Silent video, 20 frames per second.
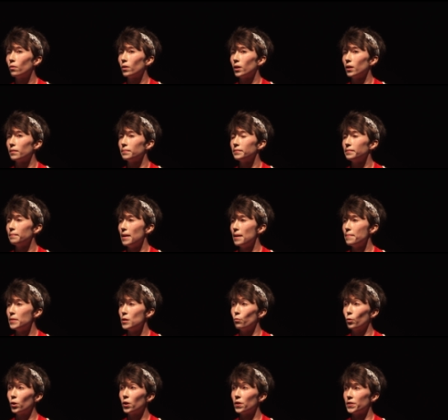or
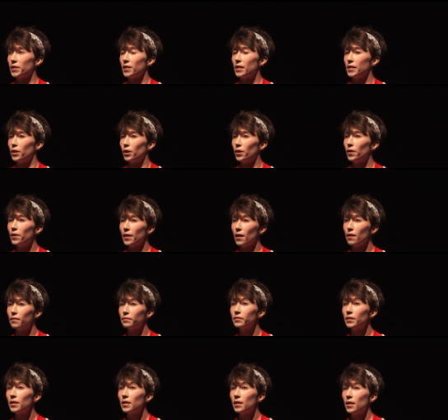maybe worse, unheard
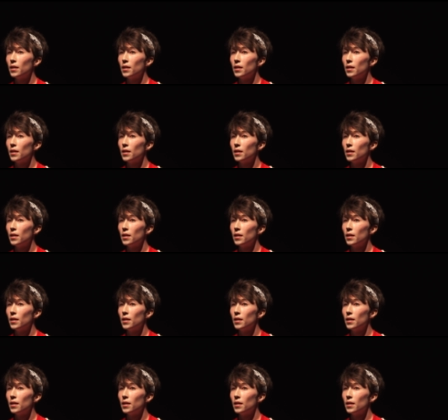of.